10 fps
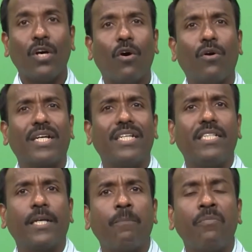or
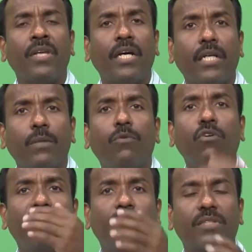getting
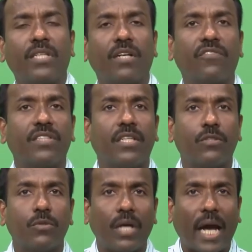removed from the surface and
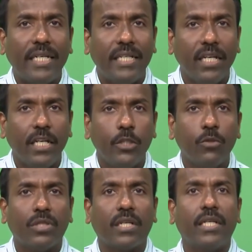so ideally
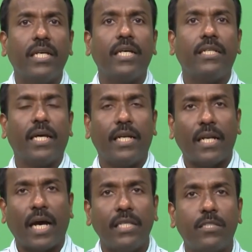you create a
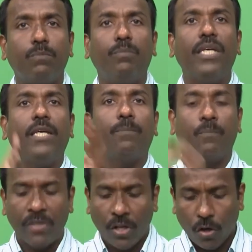nice beam
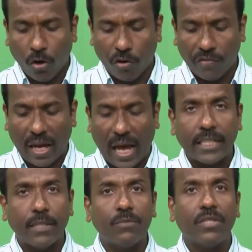of
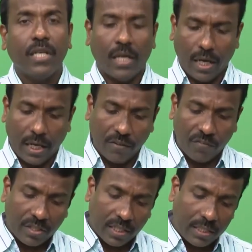atoms and if
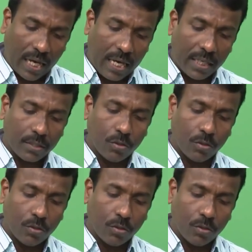you can direct